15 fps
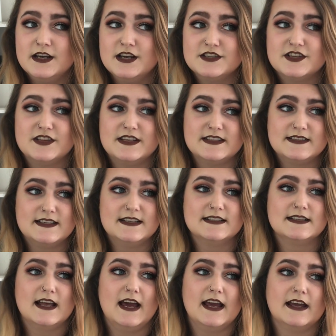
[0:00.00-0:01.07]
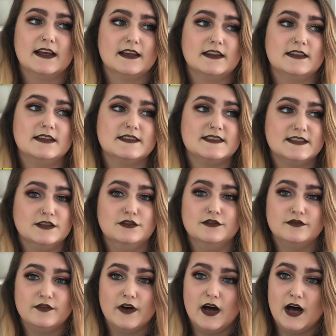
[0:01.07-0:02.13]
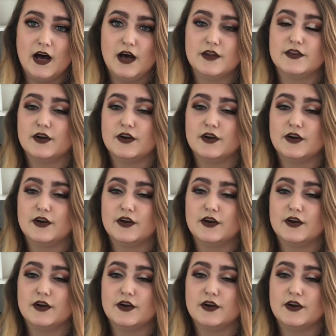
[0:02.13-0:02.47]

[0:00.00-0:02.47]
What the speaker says: so this is like the silver,